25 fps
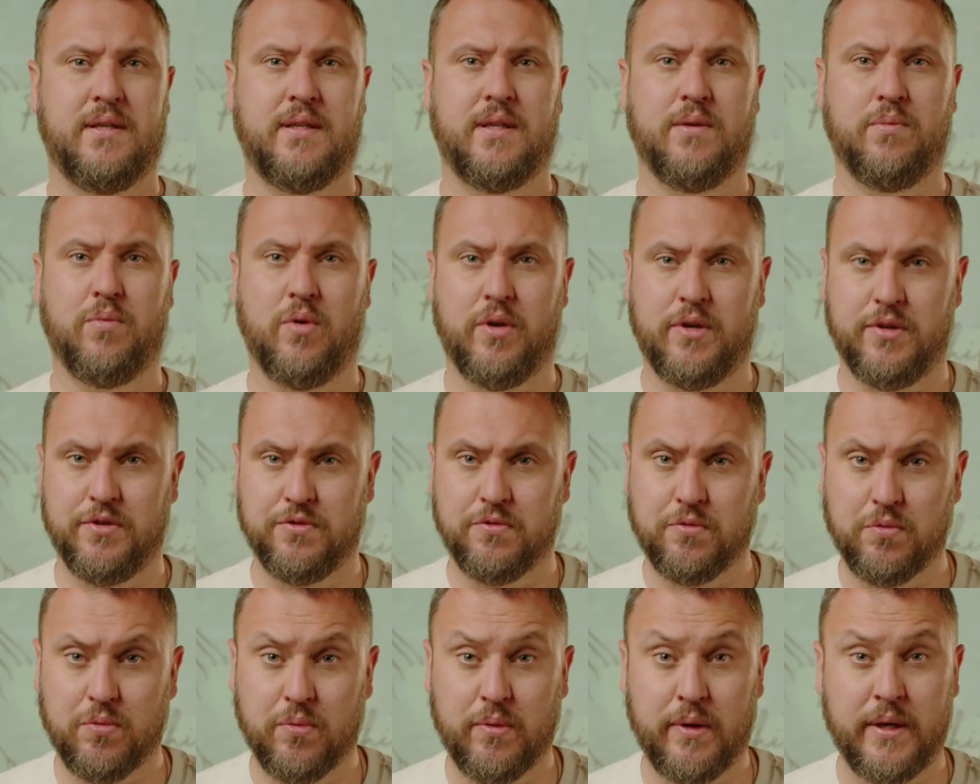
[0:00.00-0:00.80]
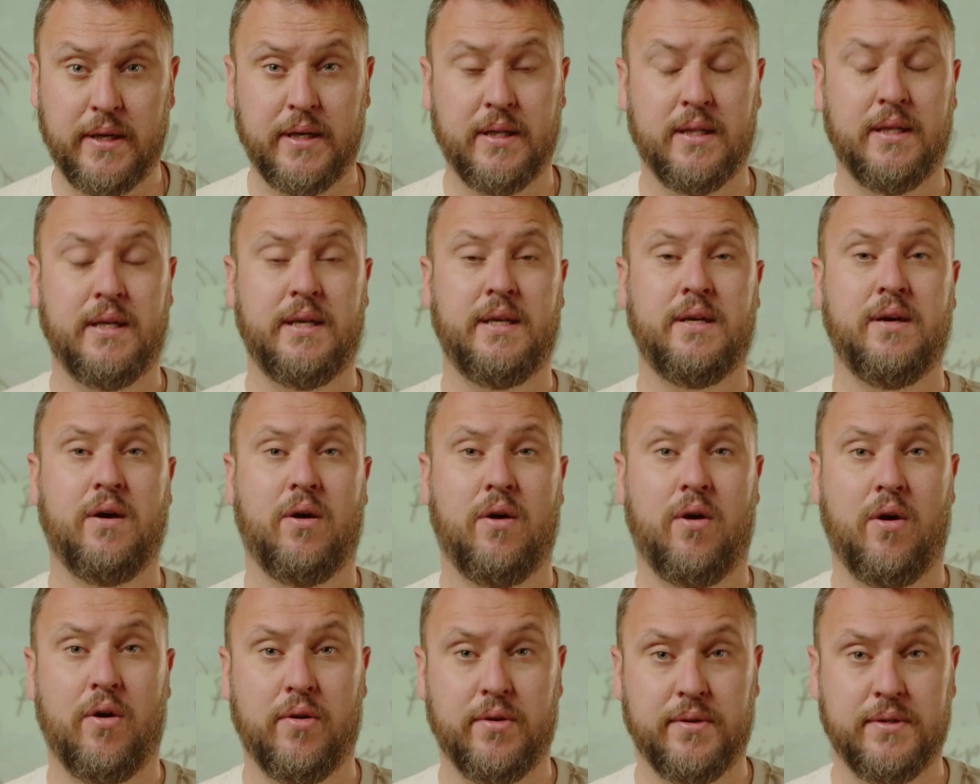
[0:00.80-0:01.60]
than what is really
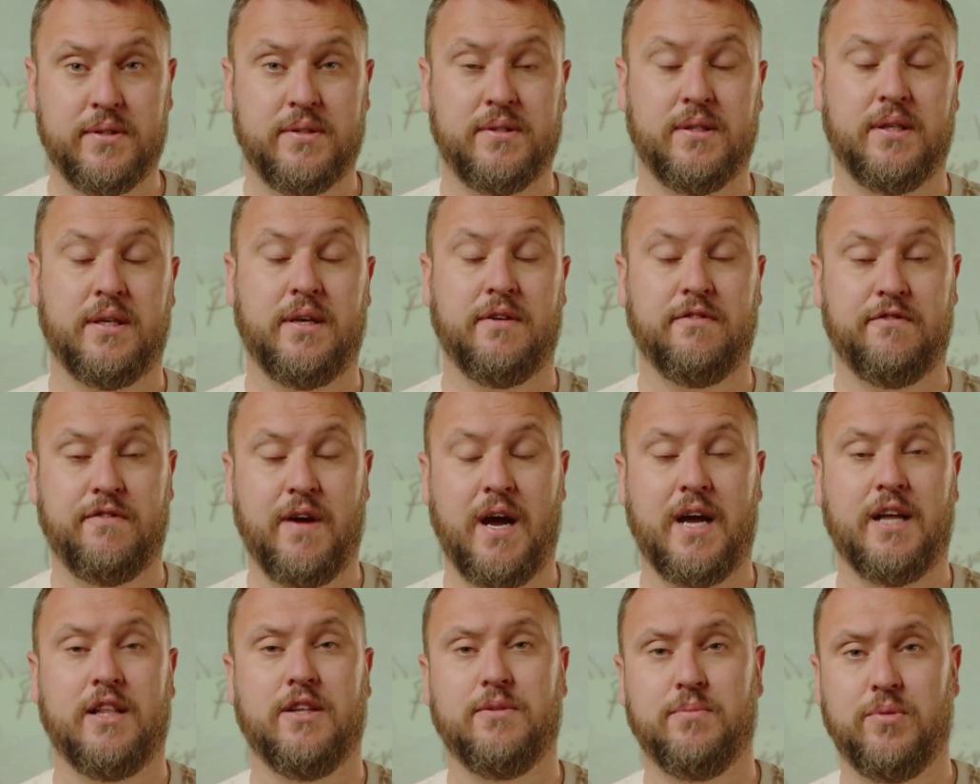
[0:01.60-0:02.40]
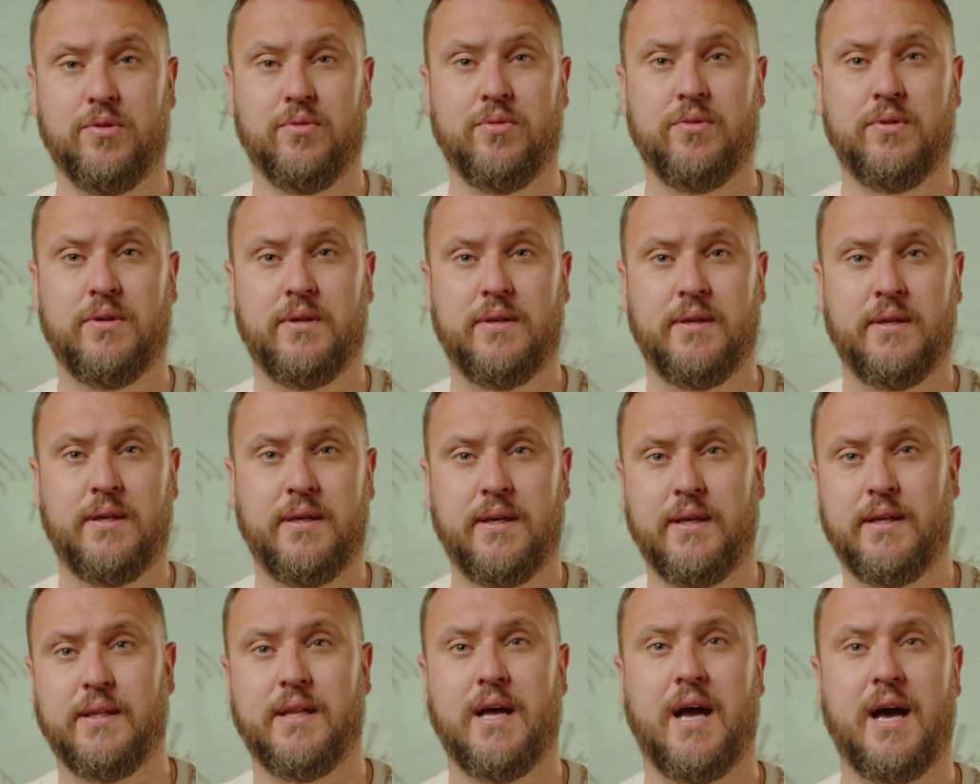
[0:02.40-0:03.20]
honestly available
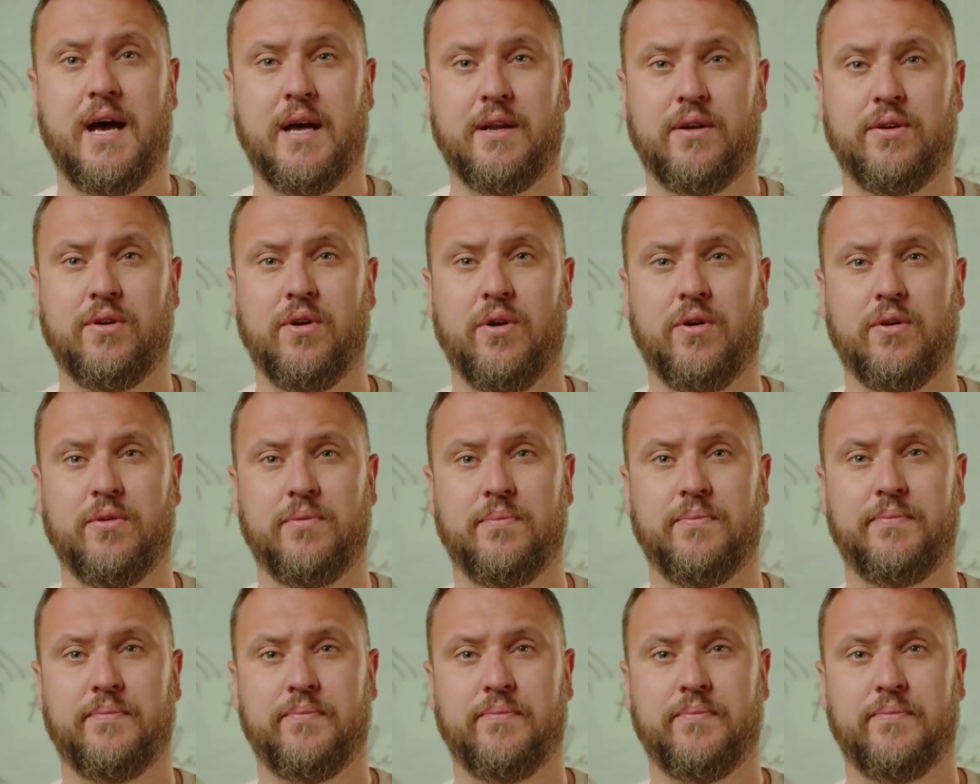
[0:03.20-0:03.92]
in the heart of God.